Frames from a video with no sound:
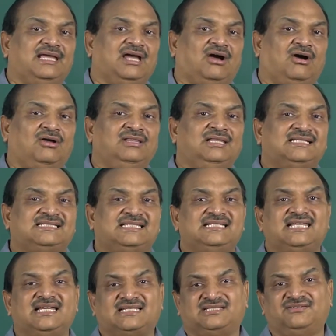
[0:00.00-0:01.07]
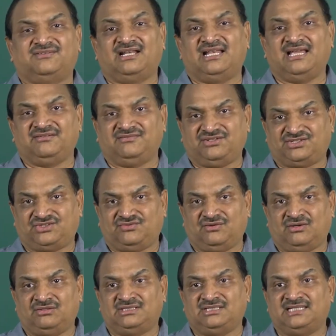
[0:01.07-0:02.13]
on the syntax of the language.
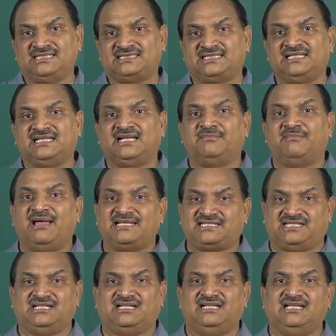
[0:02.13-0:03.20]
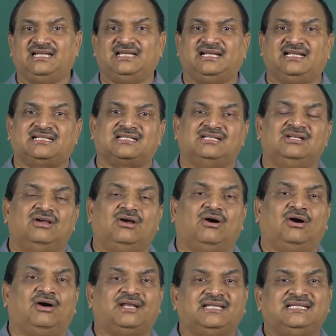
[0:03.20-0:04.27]
Is he grammatically correct,
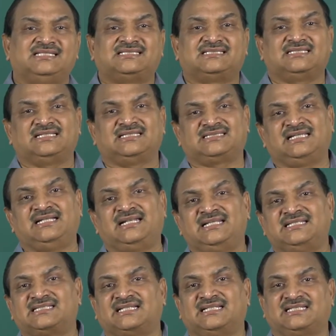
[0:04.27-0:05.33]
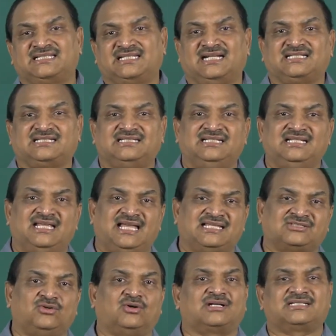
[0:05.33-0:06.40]
or his sentence construction has
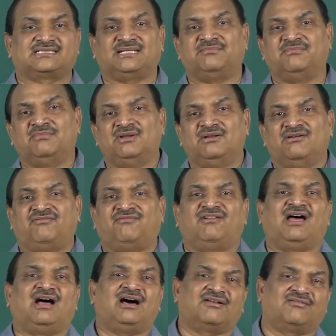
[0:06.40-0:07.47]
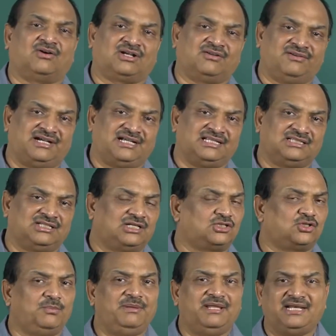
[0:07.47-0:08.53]
got some flaw or whatever it is? It
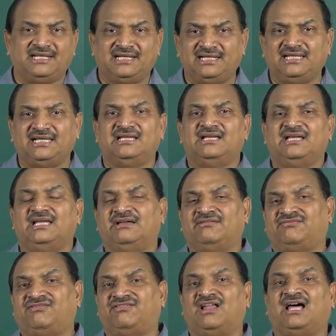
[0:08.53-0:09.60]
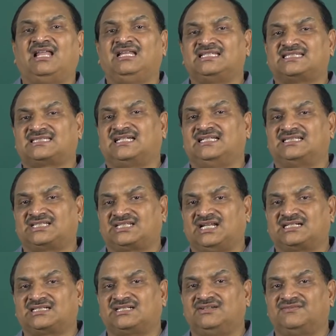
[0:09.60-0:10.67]
should be really a flawless
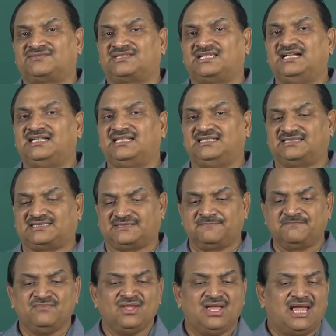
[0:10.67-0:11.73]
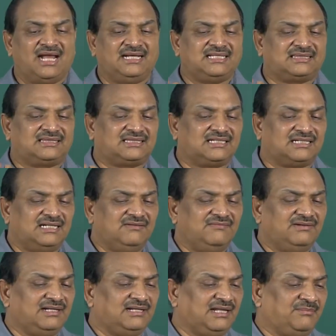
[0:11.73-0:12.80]
construction of sentence. And the third
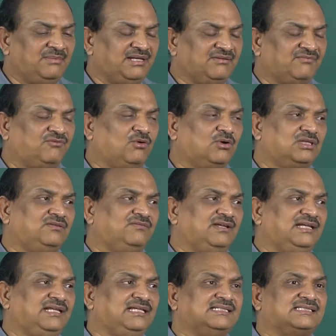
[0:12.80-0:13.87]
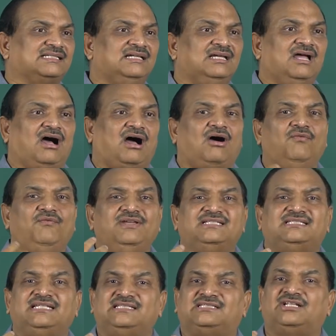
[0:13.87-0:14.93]
one, the fourth one is, how
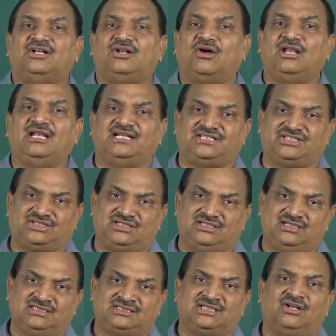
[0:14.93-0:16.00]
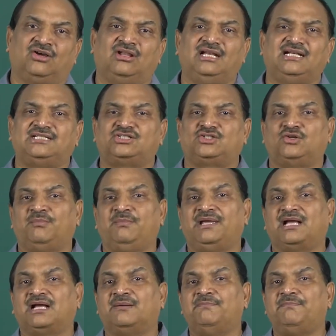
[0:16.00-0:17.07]
is his knowledge? His knowledge should be
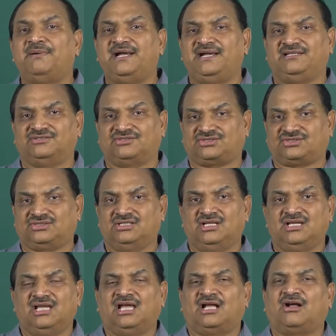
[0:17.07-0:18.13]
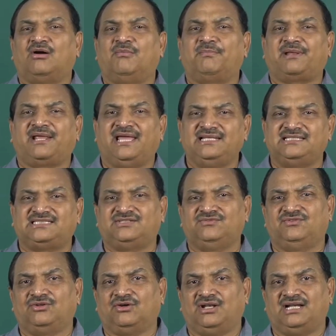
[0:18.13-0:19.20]
compendious, a comprehensive
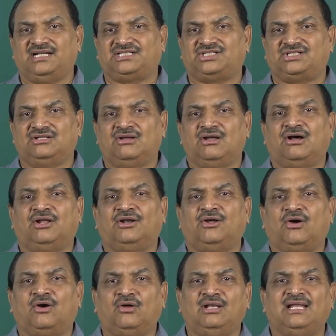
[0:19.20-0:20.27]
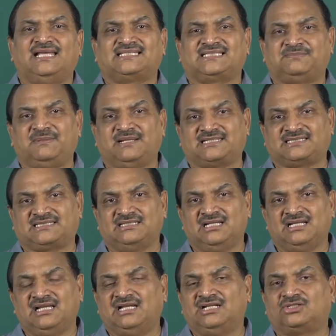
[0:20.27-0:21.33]
knowledge on all aspects.
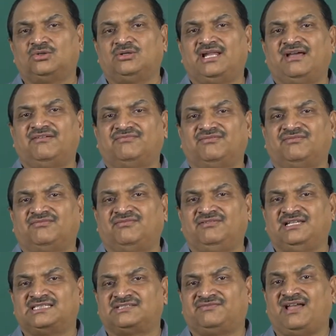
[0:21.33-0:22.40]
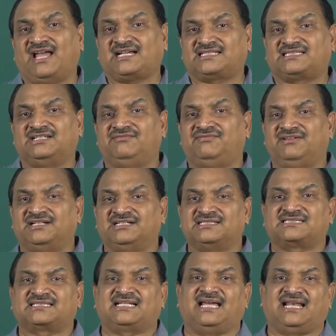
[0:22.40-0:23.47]
He should have his facts and
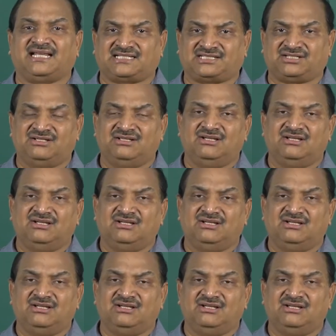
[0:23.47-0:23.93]
figures correct.